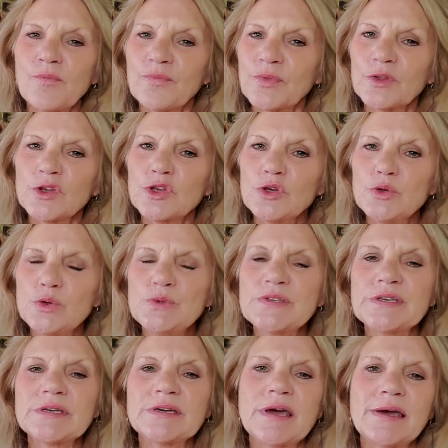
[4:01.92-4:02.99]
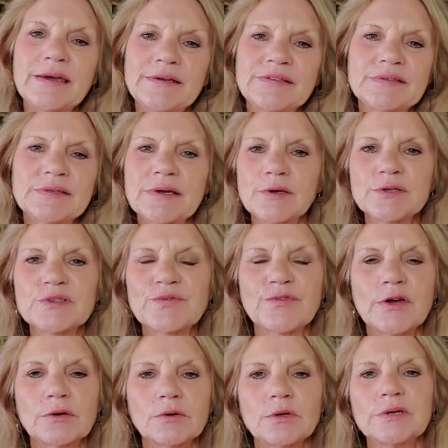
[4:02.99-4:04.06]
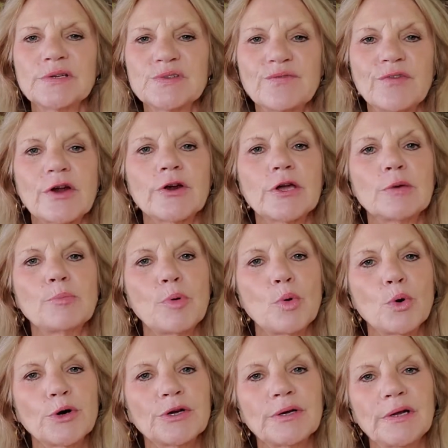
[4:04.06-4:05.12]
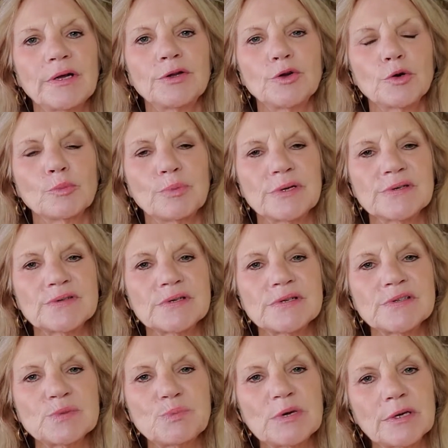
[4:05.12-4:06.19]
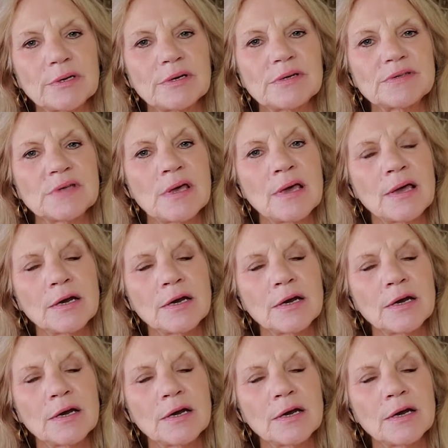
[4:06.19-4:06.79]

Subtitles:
using a sales funnel is very important in your business, because